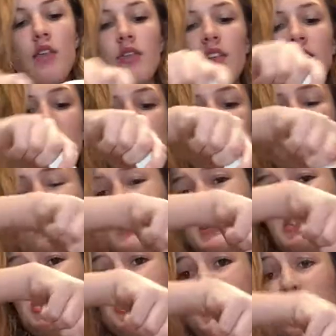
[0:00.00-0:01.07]
This isn't like
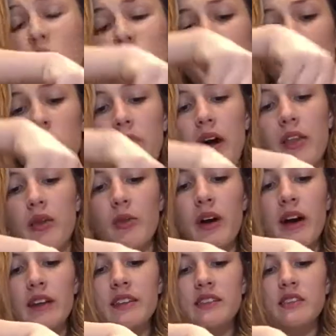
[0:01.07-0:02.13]
a tutorial, by the
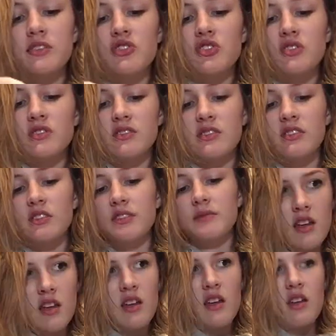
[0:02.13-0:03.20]
way. This is just a
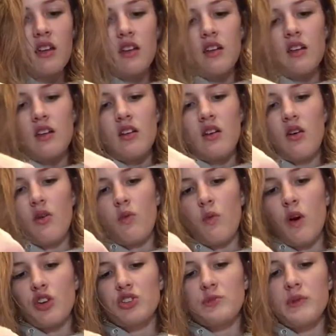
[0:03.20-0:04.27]

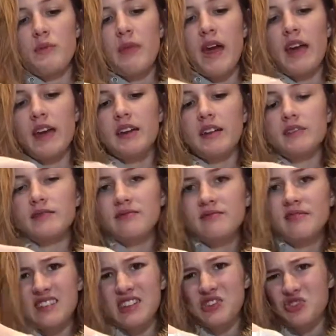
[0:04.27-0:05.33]
watch me bake
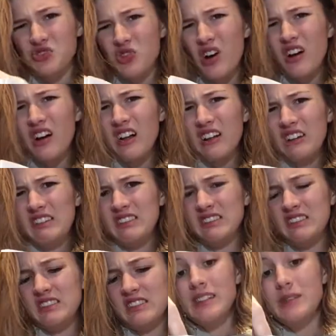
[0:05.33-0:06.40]
and struggle.
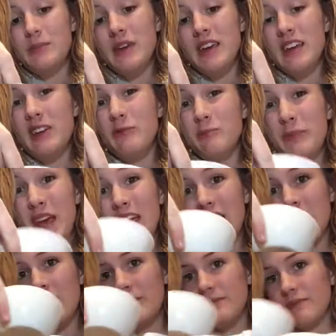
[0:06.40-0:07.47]
Speaking of
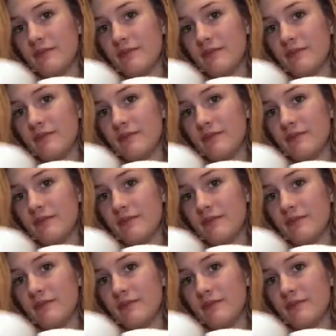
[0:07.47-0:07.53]
baking,